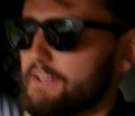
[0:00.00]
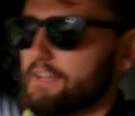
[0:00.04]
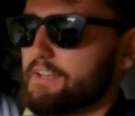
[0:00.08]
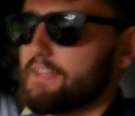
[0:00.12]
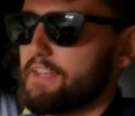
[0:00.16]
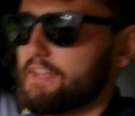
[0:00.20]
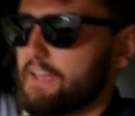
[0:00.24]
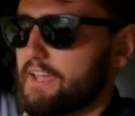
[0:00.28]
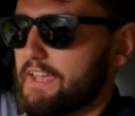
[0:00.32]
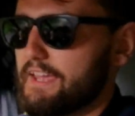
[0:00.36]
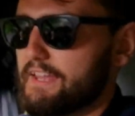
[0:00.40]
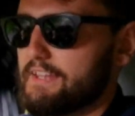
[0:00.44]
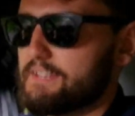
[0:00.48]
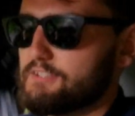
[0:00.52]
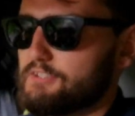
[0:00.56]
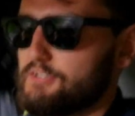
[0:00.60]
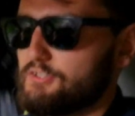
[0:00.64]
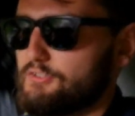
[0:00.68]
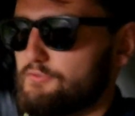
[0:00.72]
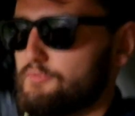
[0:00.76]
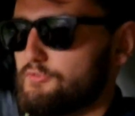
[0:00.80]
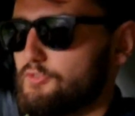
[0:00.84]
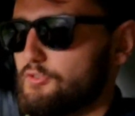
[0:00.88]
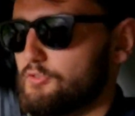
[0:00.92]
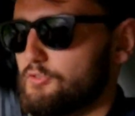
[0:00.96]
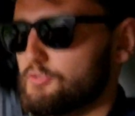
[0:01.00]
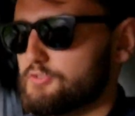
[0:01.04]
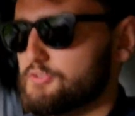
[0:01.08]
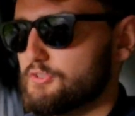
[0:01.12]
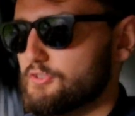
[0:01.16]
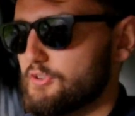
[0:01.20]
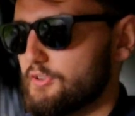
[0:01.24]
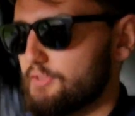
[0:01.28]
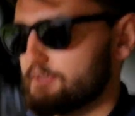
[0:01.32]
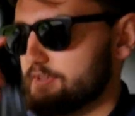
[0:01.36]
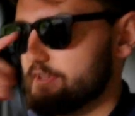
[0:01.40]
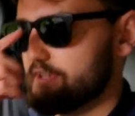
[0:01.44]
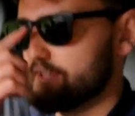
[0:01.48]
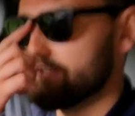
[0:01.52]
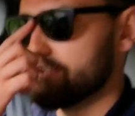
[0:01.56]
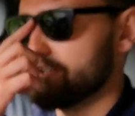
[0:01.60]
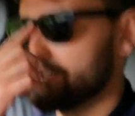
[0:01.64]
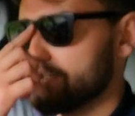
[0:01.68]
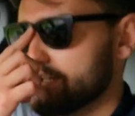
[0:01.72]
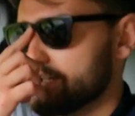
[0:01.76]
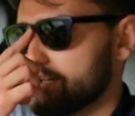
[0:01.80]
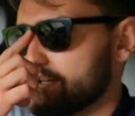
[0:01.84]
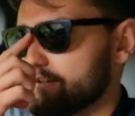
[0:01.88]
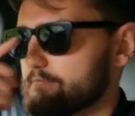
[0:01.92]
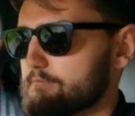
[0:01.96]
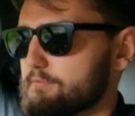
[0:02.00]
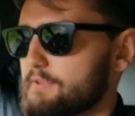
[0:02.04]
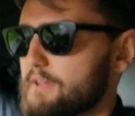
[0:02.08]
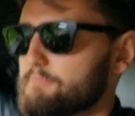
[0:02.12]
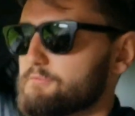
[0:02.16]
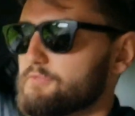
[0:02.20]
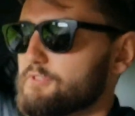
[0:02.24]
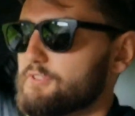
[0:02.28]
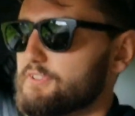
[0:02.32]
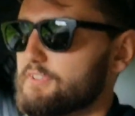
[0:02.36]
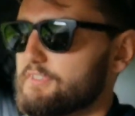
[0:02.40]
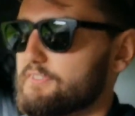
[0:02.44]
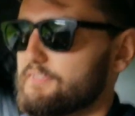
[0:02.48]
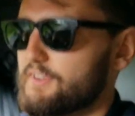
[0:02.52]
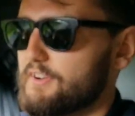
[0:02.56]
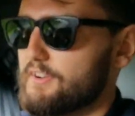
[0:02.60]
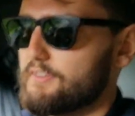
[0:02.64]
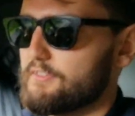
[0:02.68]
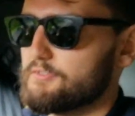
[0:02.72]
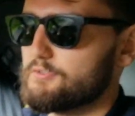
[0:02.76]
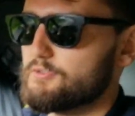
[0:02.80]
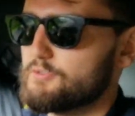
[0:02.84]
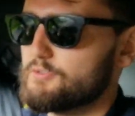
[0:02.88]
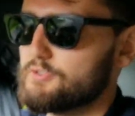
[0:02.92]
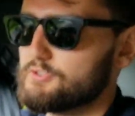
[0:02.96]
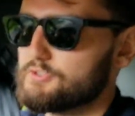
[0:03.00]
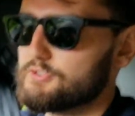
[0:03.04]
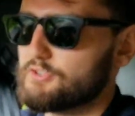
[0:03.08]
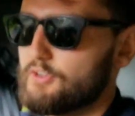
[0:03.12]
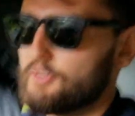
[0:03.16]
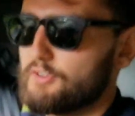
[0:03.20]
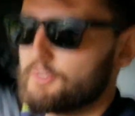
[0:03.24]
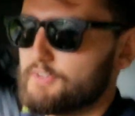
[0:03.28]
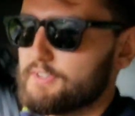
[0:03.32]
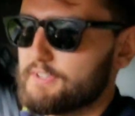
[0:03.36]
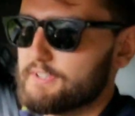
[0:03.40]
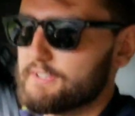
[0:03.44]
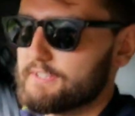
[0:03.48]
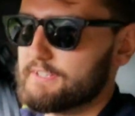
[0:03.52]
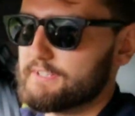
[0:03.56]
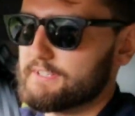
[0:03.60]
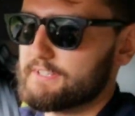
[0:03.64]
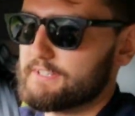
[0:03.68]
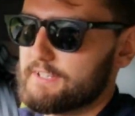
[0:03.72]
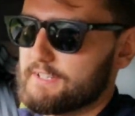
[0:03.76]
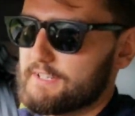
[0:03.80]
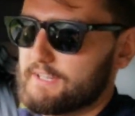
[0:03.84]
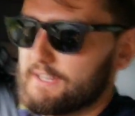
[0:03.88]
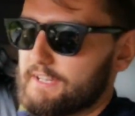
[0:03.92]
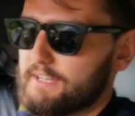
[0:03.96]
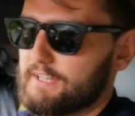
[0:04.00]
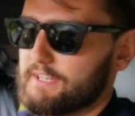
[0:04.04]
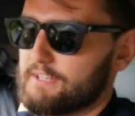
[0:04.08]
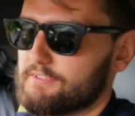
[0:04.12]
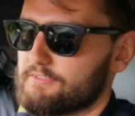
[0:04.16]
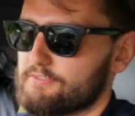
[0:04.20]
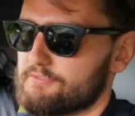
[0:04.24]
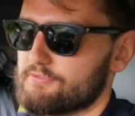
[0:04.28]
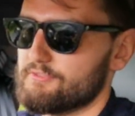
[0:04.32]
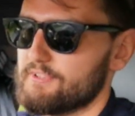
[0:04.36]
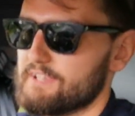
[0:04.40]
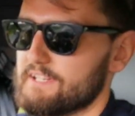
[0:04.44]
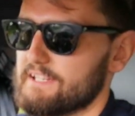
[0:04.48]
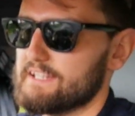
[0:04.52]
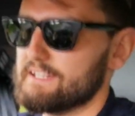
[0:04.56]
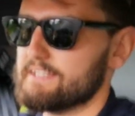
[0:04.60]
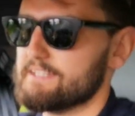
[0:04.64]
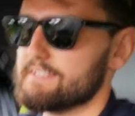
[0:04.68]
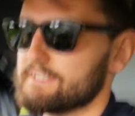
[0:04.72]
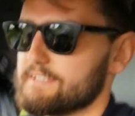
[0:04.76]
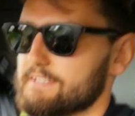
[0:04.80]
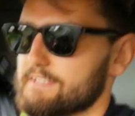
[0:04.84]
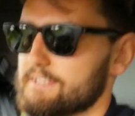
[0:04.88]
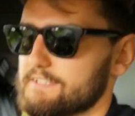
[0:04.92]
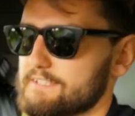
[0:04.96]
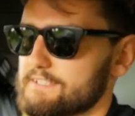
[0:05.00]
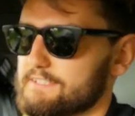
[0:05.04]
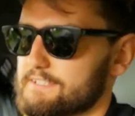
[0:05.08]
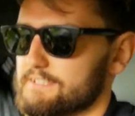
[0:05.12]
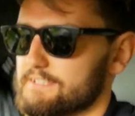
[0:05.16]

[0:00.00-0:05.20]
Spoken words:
again, you've also got the M235, who's got a 3-litre